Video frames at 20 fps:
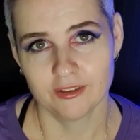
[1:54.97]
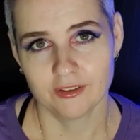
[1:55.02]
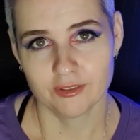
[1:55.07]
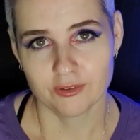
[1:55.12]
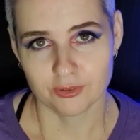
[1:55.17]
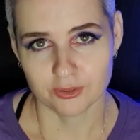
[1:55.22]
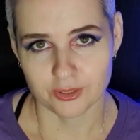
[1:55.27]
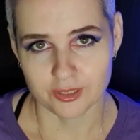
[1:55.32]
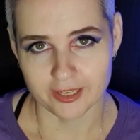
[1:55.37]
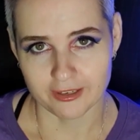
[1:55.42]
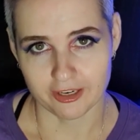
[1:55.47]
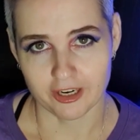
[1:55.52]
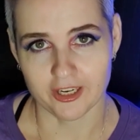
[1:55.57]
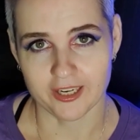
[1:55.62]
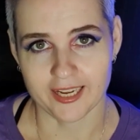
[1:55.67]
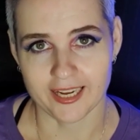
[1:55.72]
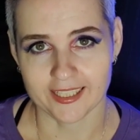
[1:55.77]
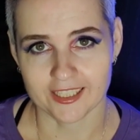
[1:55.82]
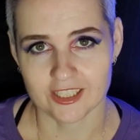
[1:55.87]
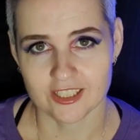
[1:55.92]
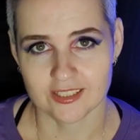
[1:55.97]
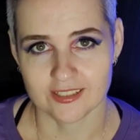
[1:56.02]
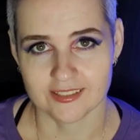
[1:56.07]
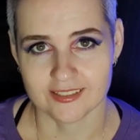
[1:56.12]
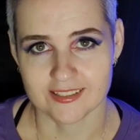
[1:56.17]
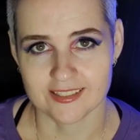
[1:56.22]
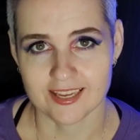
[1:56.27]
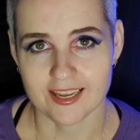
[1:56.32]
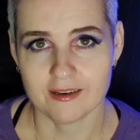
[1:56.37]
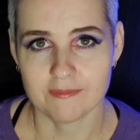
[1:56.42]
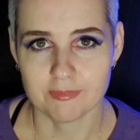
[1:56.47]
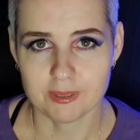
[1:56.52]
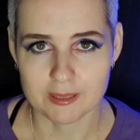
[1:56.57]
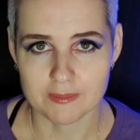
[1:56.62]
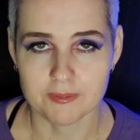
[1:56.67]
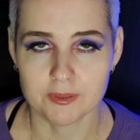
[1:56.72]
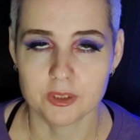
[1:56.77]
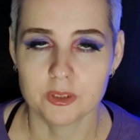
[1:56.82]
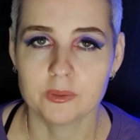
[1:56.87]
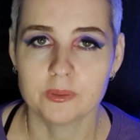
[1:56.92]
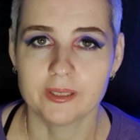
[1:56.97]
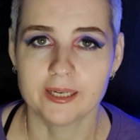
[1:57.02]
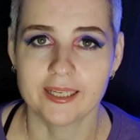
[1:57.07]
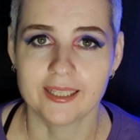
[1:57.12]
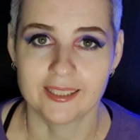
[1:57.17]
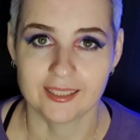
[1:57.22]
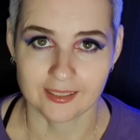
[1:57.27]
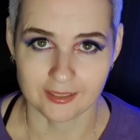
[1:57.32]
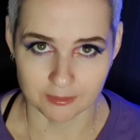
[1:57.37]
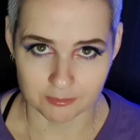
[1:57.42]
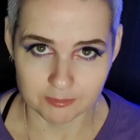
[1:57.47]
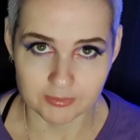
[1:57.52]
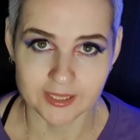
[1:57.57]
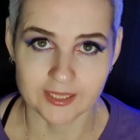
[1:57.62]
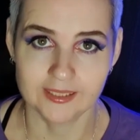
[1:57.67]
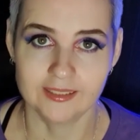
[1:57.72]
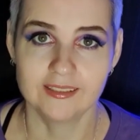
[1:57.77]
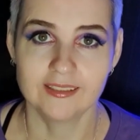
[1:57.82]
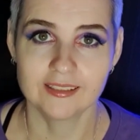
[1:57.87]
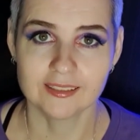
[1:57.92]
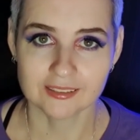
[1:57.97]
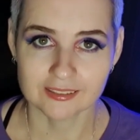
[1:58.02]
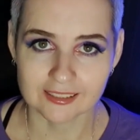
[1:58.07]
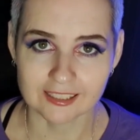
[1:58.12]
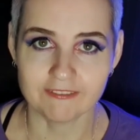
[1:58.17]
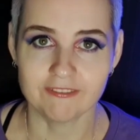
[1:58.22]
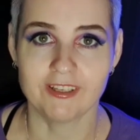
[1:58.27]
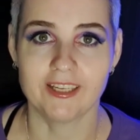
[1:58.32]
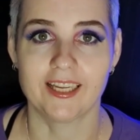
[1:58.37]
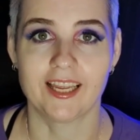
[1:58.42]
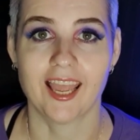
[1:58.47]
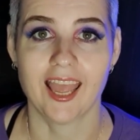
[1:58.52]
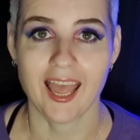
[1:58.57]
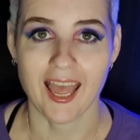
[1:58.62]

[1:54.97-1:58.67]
through their own actions and people who are in a committed, loving,